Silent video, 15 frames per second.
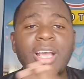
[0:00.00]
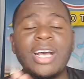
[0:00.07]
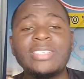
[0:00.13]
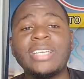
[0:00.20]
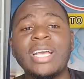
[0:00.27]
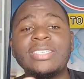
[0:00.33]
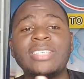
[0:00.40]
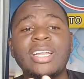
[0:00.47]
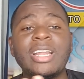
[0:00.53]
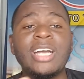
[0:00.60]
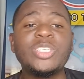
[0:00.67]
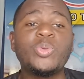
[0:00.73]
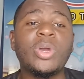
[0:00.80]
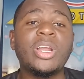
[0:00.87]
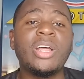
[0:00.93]
As I said,
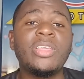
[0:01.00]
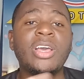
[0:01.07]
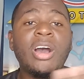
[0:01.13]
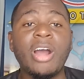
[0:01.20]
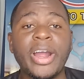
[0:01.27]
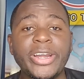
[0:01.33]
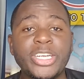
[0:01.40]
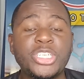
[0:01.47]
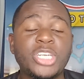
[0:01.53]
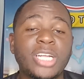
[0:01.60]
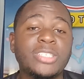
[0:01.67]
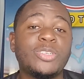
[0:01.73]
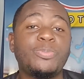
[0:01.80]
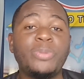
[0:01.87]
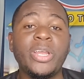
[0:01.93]
that's one of the hardest
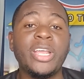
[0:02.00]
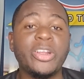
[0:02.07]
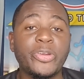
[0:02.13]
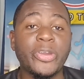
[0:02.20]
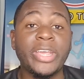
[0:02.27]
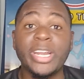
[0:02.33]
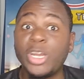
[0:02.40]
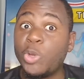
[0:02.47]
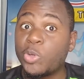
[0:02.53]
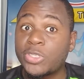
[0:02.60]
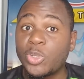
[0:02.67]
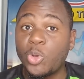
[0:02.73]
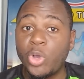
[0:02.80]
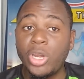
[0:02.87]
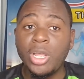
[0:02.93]
shots to play in cricket.
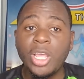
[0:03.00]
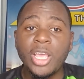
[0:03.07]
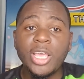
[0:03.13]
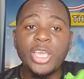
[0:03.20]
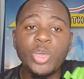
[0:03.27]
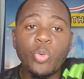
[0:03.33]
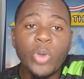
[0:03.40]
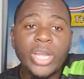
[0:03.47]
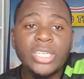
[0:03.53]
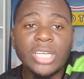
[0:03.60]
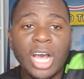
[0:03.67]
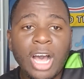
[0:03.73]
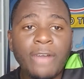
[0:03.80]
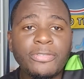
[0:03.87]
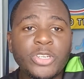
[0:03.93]
Looks good. He went
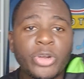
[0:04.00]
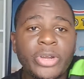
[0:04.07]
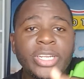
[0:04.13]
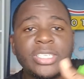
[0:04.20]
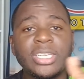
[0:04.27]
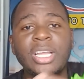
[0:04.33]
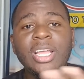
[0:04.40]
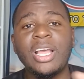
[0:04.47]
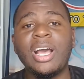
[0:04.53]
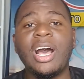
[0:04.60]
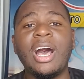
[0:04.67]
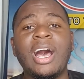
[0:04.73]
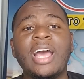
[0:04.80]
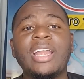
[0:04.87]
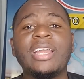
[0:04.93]
after it,
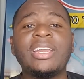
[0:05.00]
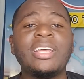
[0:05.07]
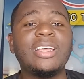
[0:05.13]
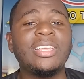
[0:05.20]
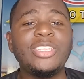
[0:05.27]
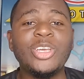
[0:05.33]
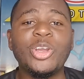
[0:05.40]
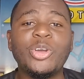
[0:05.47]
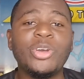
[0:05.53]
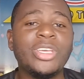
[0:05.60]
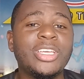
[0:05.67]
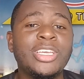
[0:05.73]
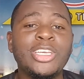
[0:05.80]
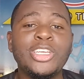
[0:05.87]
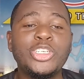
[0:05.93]
and you know,
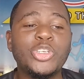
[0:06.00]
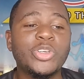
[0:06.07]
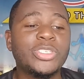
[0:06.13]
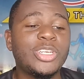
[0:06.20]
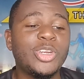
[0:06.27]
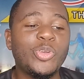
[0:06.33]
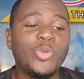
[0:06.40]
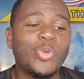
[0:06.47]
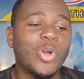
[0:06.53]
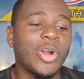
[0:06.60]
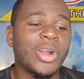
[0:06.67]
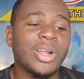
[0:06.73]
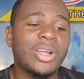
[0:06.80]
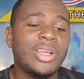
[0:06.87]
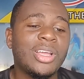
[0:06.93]
it just didn't
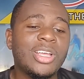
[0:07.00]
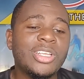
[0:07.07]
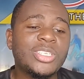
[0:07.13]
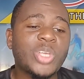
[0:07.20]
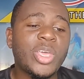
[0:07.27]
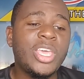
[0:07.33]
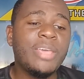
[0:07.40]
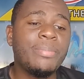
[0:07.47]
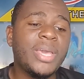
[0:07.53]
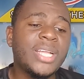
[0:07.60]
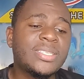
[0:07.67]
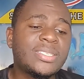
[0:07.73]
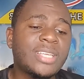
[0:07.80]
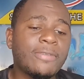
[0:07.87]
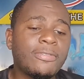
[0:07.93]
work. So he
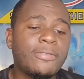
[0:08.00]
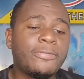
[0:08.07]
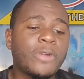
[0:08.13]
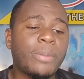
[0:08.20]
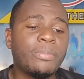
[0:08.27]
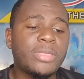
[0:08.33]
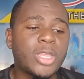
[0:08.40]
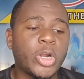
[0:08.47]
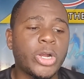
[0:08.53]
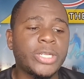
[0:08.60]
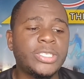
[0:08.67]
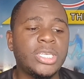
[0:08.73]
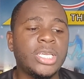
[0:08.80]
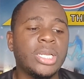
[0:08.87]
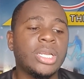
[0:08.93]
made 7 from
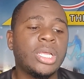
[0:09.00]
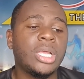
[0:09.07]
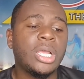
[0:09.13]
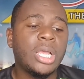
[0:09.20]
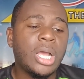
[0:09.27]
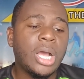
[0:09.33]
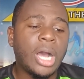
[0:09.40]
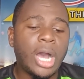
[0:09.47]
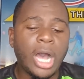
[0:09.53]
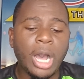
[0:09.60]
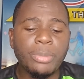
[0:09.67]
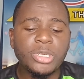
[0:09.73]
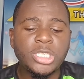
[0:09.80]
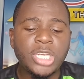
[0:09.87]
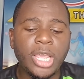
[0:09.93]
13.
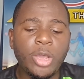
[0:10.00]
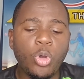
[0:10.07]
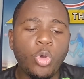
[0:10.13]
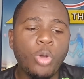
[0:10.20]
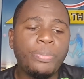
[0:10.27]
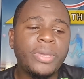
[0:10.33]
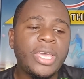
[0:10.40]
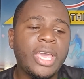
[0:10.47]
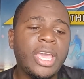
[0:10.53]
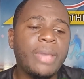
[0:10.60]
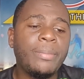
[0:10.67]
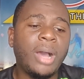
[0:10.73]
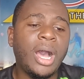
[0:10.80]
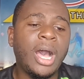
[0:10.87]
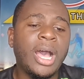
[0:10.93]
Hope
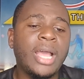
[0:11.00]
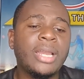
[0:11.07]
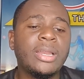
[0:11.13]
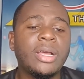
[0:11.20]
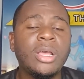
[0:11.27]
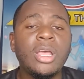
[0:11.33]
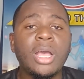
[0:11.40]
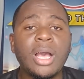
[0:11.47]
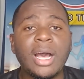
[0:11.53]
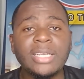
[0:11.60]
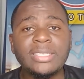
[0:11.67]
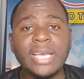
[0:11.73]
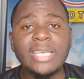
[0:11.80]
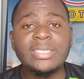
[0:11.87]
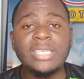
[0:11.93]
came, and
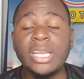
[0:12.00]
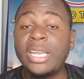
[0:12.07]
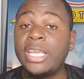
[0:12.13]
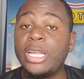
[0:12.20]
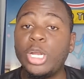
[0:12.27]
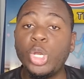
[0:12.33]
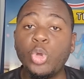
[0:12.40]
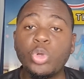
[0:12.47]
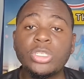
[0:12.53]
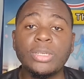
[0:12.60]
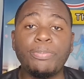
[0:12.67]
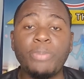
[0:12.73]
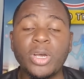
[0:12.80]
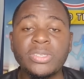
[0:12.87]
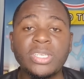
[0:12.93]
as I said, he
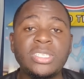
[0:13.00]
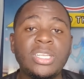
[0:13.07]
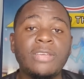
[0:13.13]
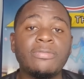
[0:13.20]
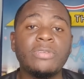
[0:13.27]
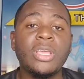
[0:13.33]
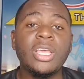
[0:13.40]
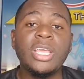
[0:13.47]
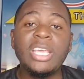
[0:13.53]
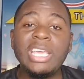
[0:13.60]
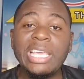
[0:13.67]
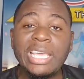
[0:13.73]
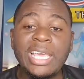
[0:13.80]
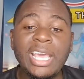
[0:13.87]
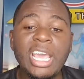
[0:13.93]
looked positive.
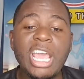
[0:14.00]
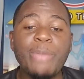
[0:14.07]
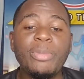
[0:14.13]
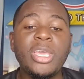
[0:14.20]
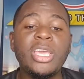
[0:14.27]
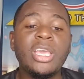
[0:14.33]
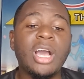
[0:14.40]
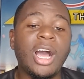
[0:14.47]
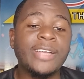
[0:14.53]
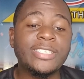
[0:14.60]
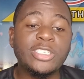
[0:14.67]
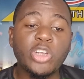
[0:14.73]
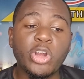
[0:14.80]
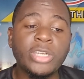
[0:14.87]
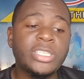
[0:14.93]
He came, he
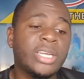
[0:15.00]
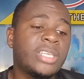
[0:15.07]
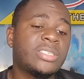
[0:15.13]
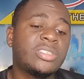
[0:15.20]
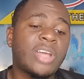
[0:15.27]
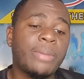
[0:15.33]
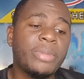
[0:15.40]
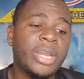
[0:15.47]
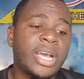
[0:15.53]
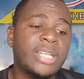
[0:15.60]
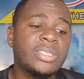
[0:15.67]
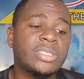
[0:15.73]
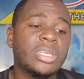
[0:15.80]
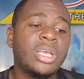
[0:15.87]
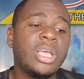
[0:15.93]
asserted his
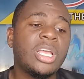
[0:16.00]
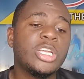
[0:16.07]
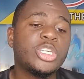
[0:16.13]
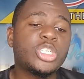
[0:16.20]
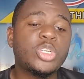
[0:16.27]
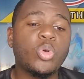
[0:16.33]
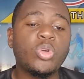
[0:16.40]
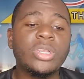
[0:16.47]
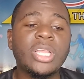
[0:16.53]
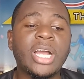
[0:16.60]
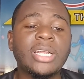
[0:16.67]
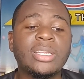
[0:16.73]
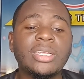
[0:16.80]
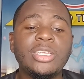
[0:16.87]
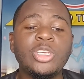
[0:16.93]
dominance, showed
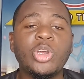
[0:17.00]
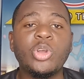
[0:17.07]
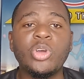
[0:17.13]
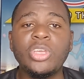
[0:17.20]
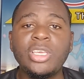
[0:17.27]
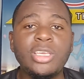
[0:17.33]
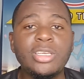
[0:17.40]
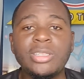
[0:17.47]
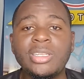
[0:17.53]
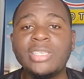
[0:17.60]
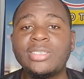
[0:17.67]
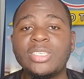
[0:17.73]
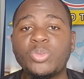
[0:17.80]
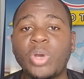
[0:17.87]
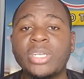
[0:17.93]
that, you know,
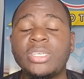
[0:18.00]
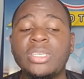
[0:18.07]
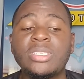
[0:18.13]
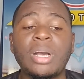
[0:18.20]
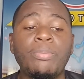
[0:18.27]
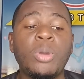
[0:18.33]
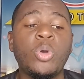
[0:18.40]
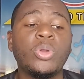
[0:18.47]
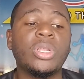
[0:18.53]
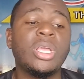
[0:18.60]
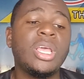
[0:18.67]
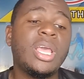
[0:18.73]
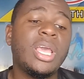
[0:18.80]
this is what he's about.